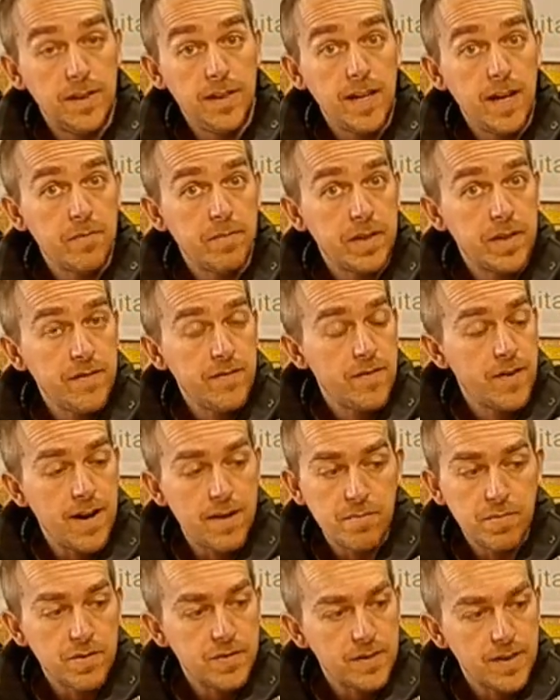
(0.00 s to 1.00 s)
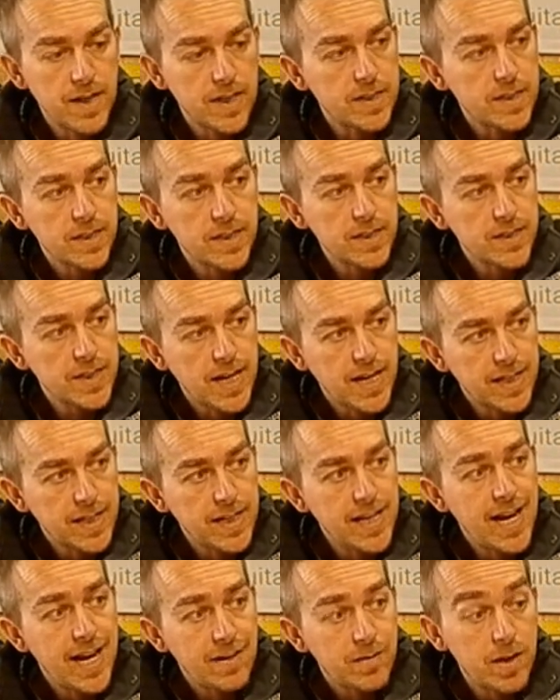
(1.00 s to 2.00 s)
the ebony fretboard. That's
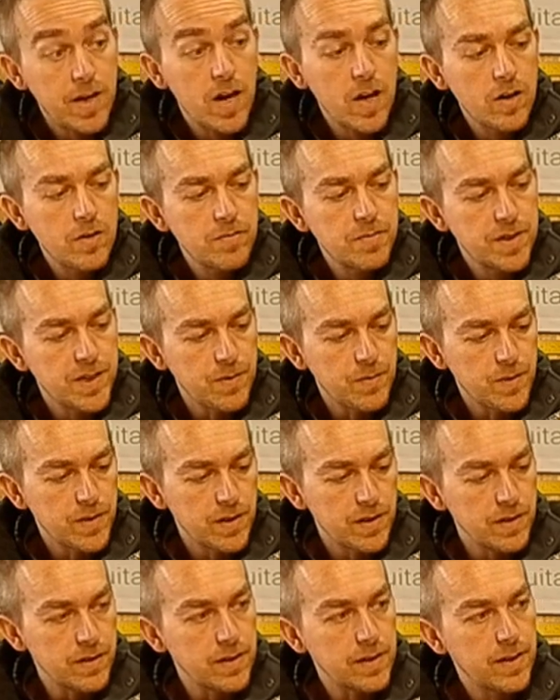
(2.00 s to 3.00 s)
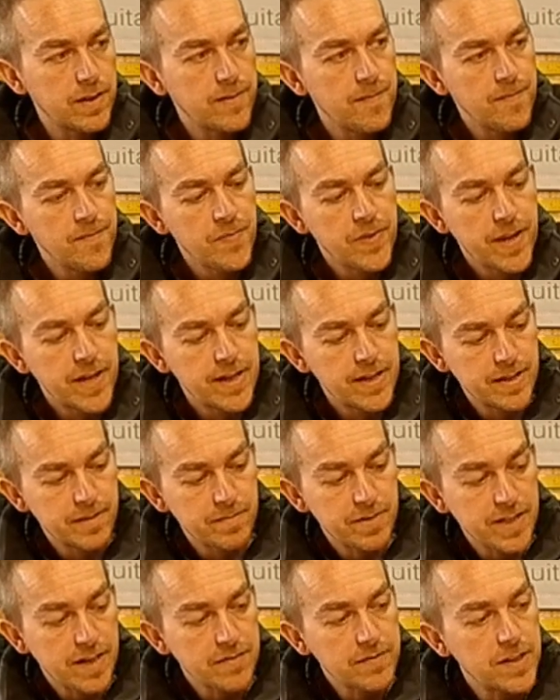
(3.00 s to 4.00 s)
exactly how I hoped it would look. And
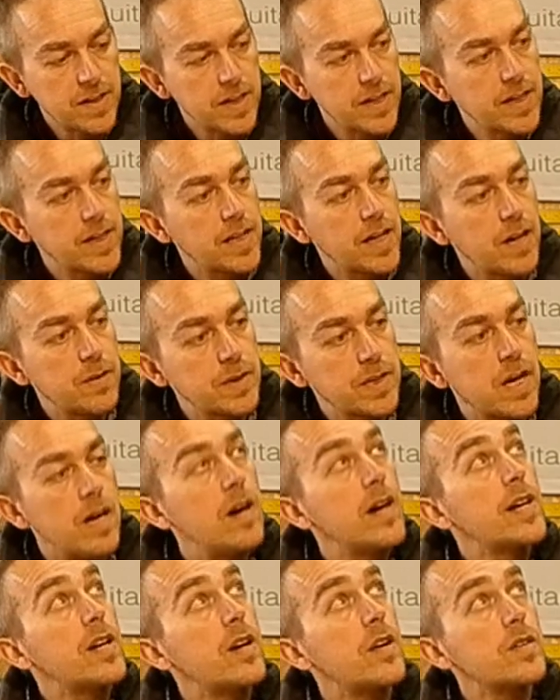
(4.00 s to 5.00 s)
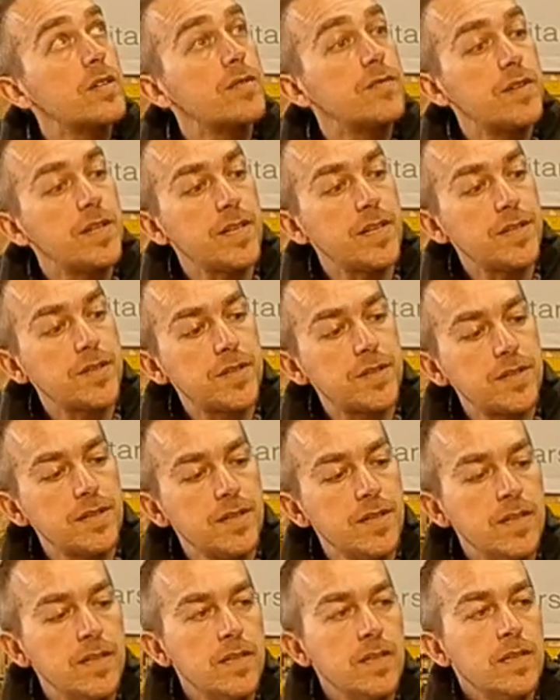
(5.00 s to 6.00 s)
I'm definitely going to go with a high gloss finish
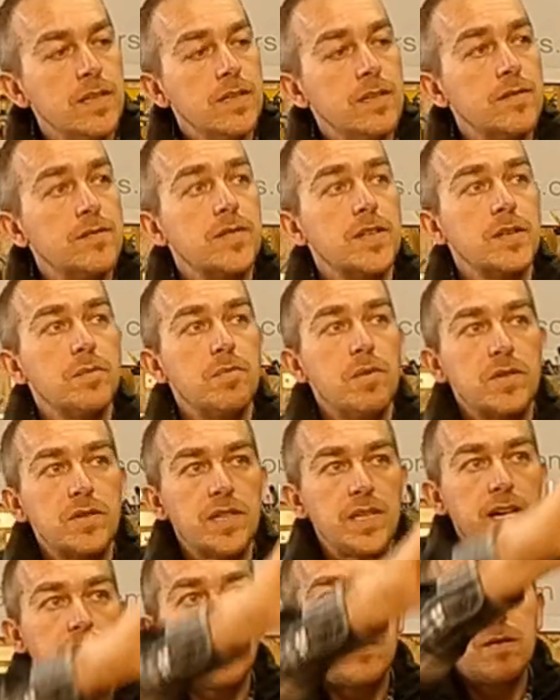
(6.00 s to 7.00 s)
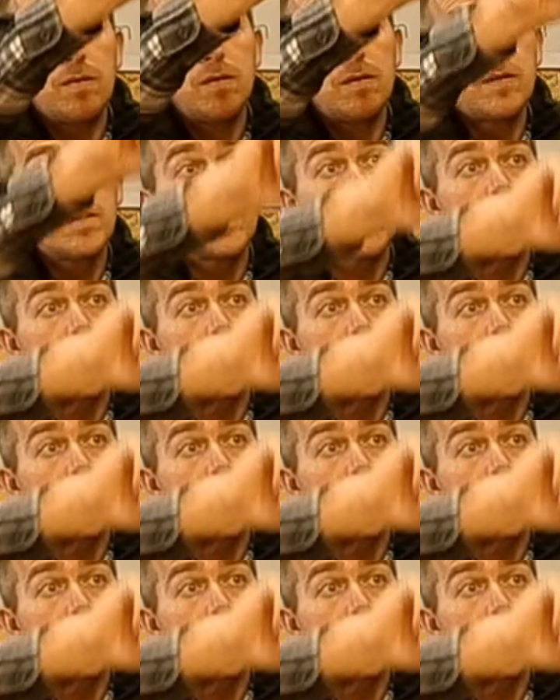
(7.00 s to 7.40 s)
for the body. I'll